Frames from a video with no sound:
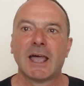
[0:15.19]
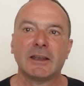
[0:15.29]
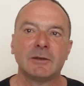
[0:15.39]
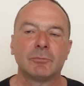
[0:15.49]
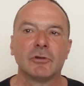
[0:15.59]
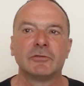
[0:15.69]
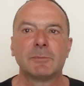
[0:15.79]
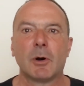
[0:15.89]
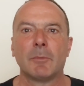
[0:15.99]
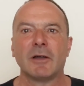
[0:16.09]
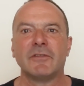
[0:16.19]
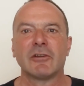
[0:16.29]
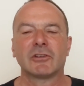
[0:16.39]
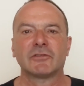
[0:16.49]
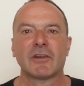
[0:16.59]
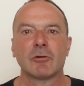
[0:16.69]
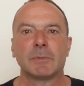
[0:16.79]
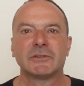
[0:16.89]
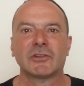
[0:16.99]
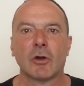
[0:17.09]
and improved upon by various
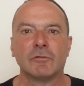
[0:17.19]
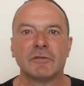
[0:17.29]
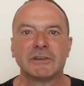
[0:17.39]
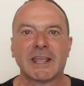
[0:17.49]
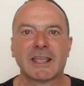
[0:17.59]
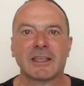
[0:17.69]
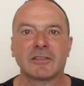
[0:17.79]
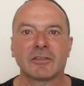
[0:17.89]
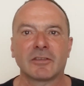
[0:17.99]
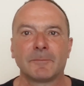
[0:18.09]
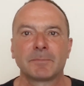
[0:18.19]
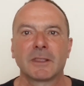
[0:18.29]
therapists over the decades.